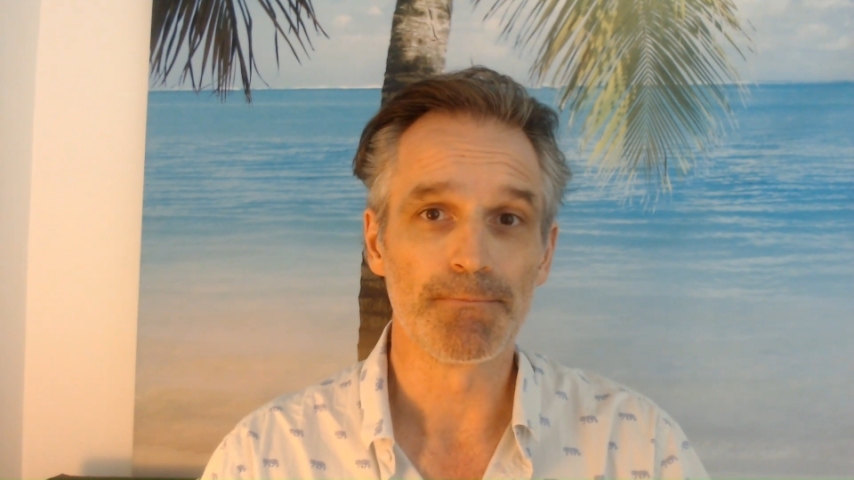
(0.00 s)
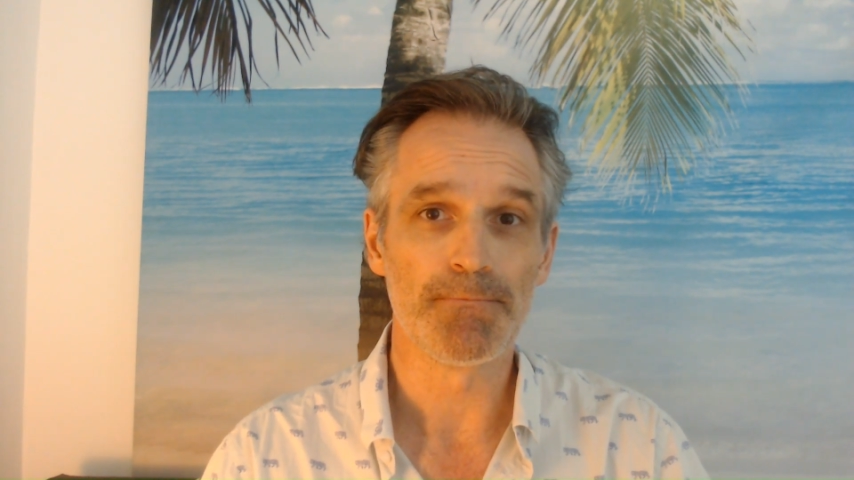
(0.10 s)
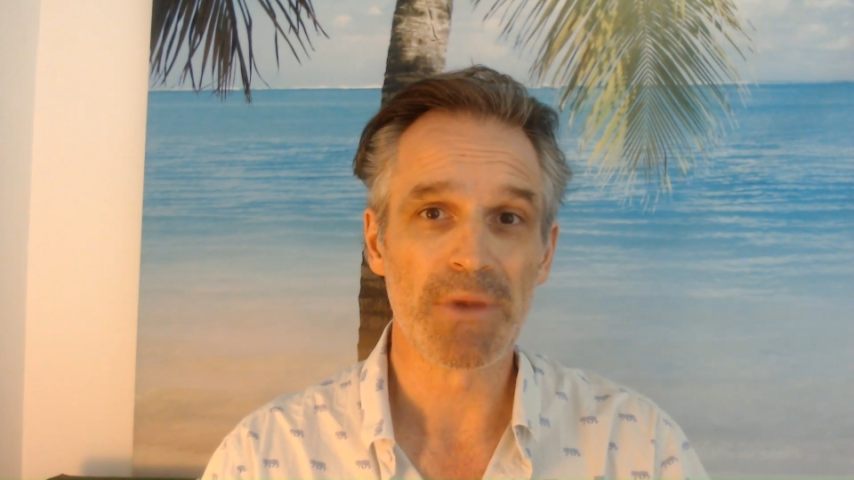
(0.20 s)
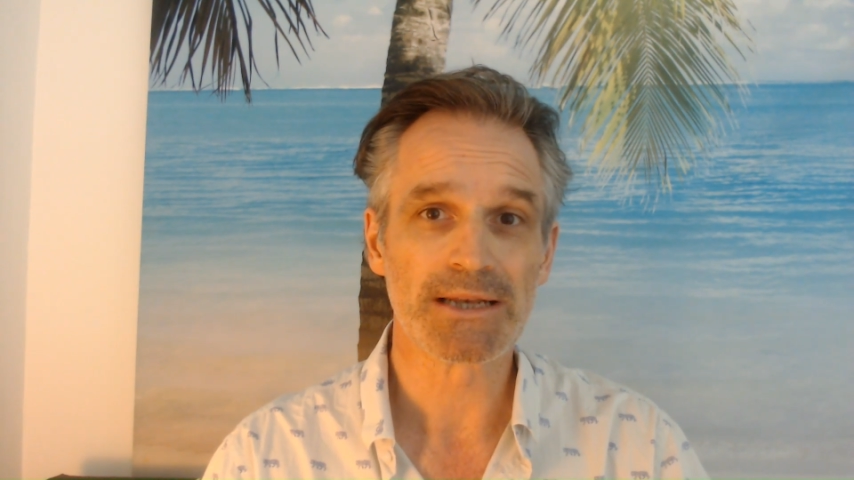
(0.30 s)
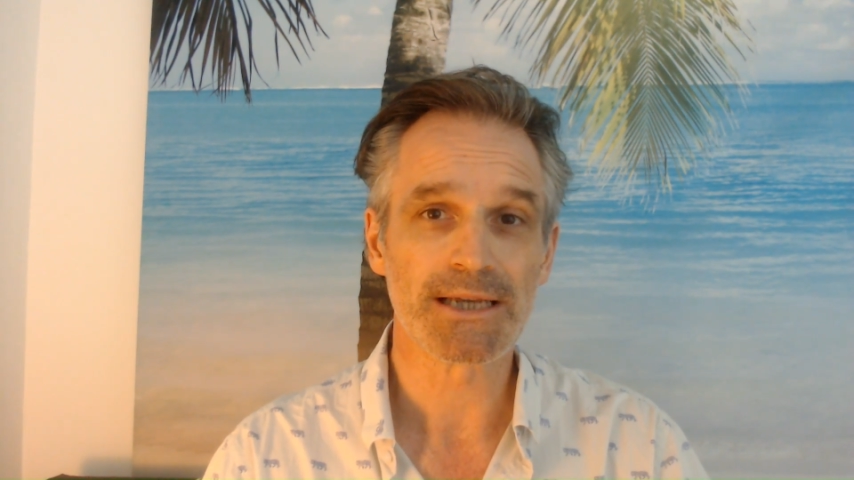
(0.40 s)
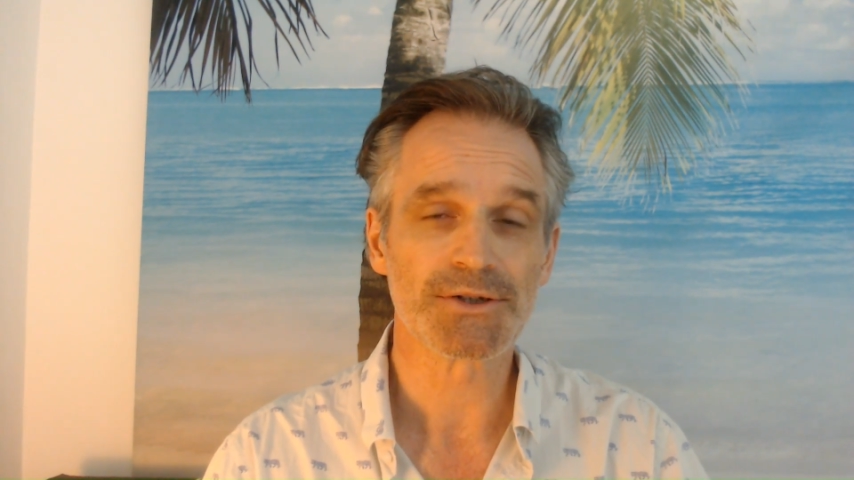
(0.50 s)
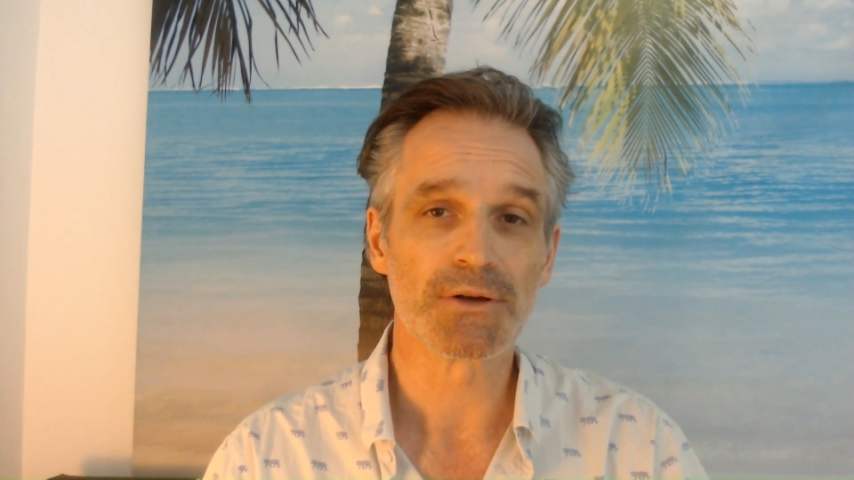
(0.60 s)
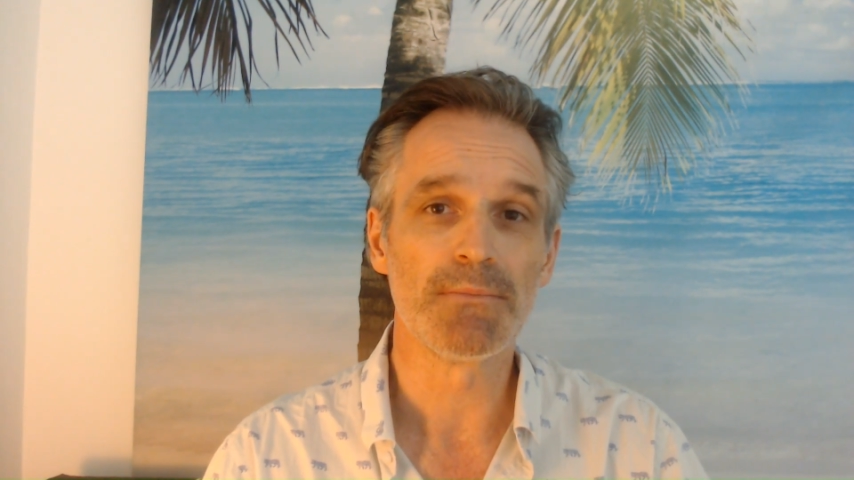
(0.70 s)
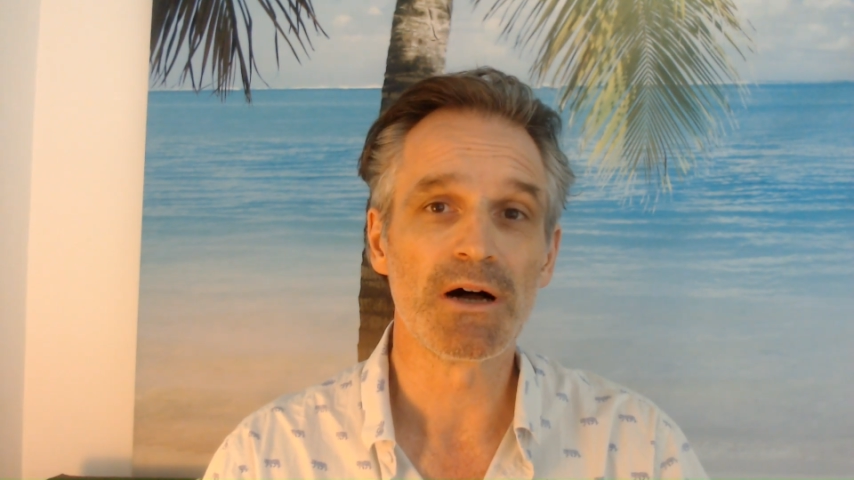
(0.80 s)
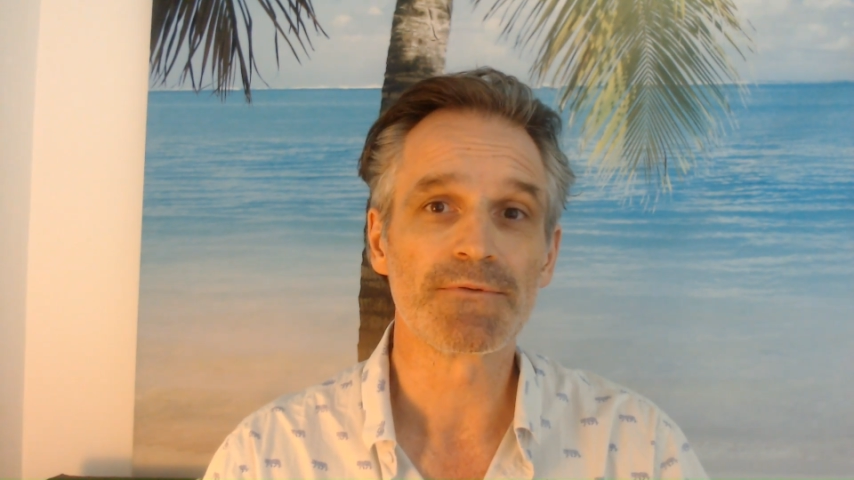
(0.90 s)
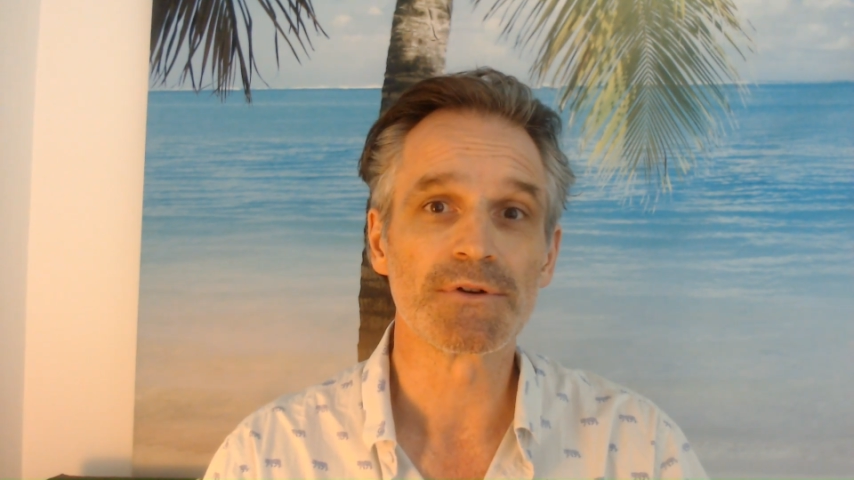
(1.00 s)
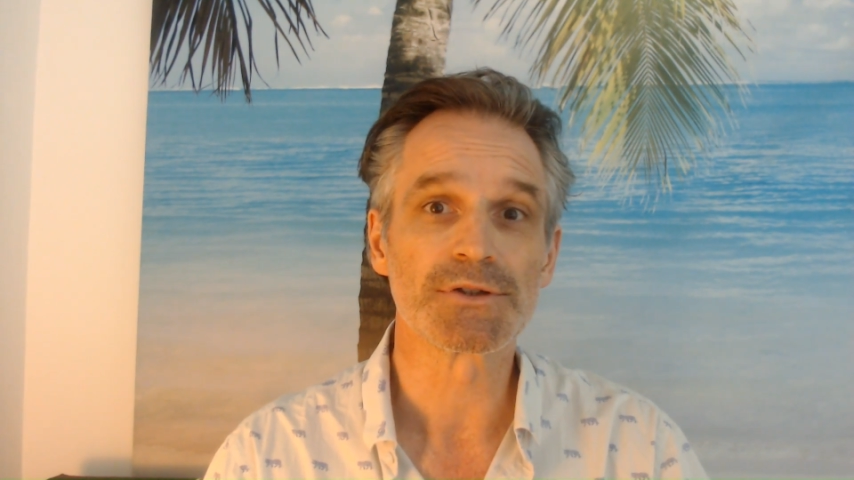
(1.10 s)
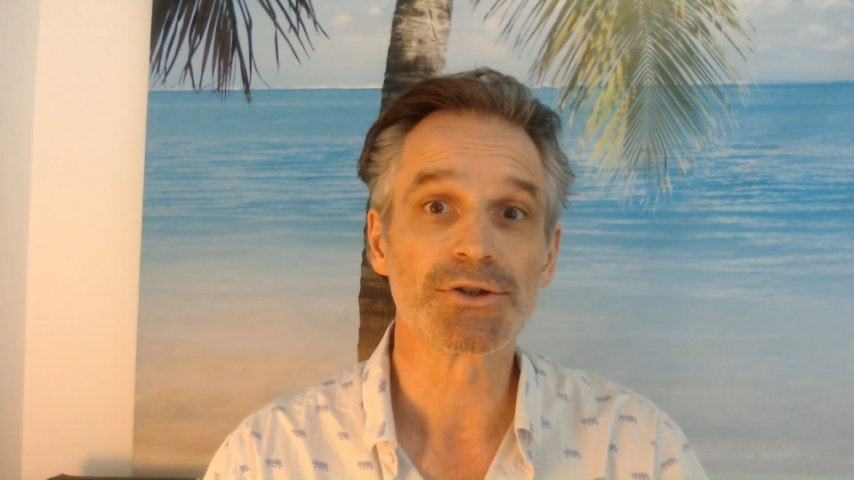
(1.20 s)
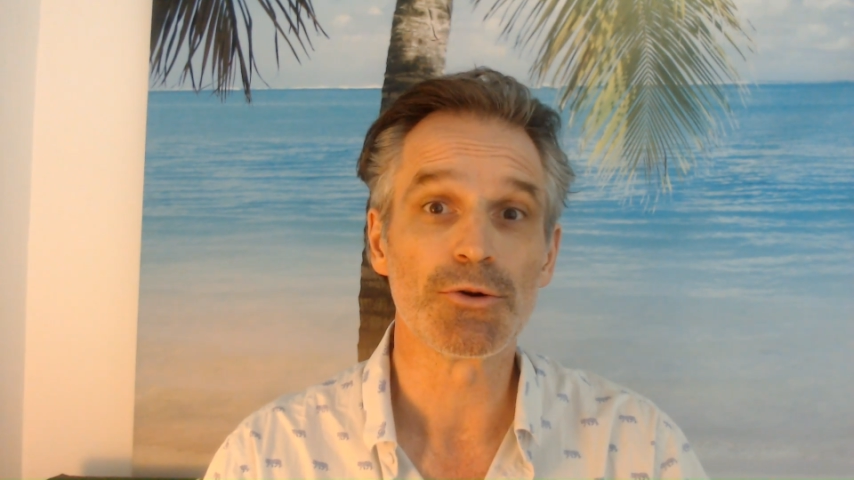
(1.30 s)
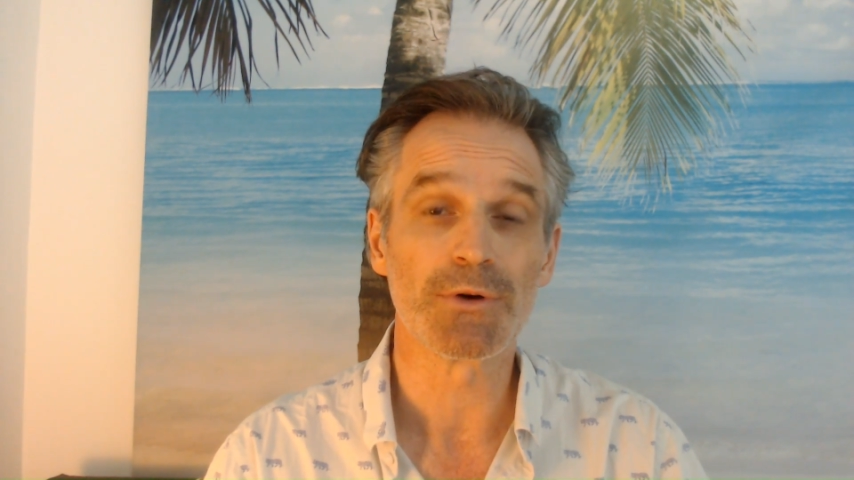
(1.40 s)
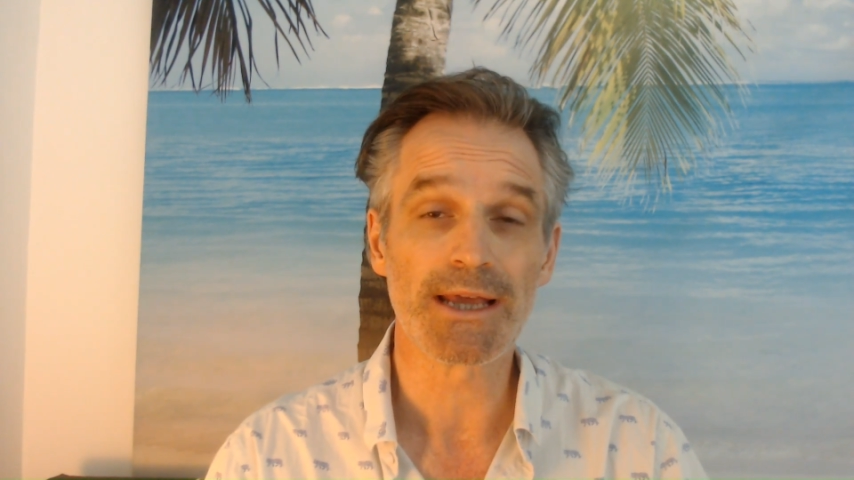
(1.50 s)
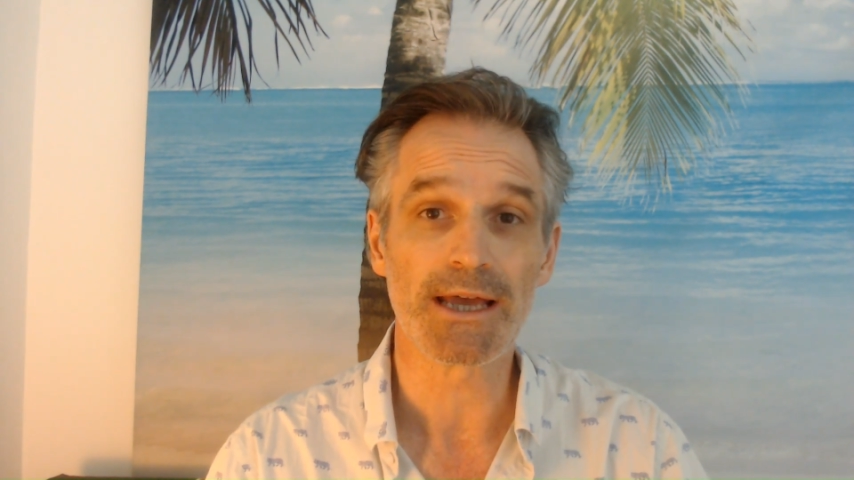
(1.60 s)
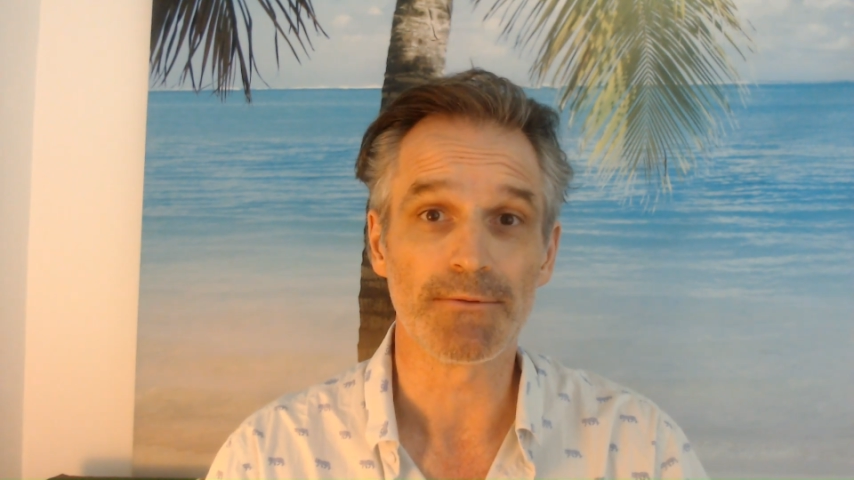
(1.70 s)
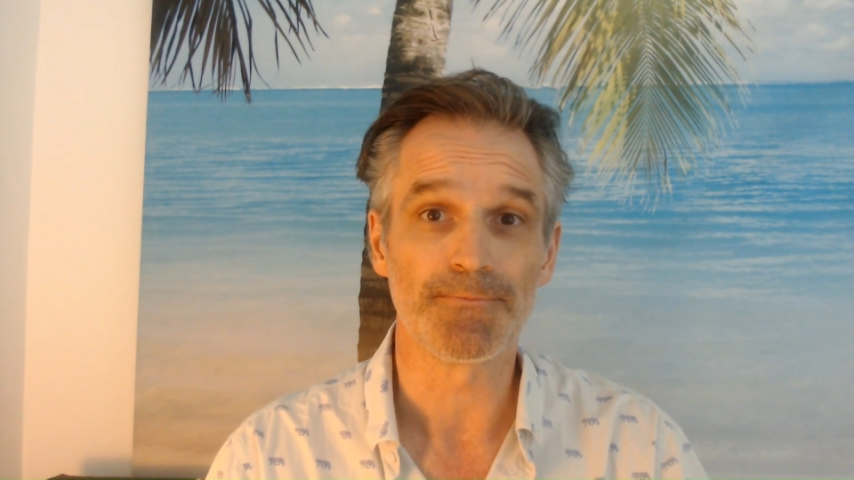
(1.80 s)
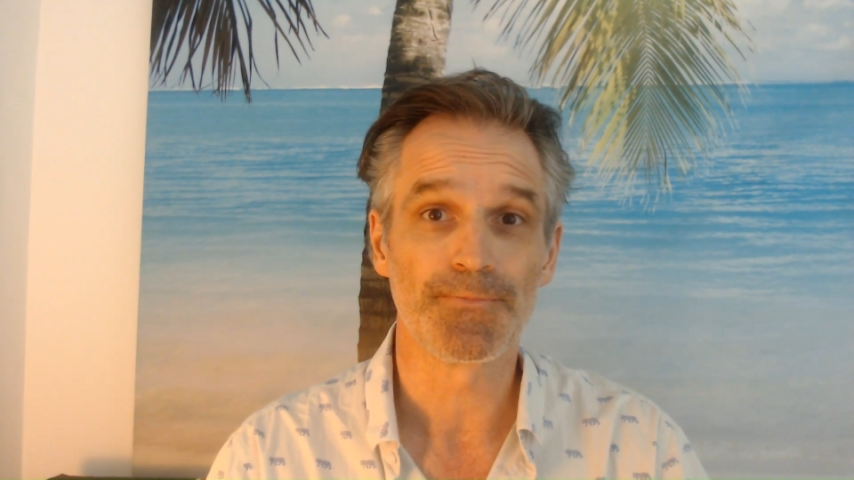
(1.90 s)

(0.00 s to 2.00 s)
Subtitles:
meditation and mindfulness Q&A.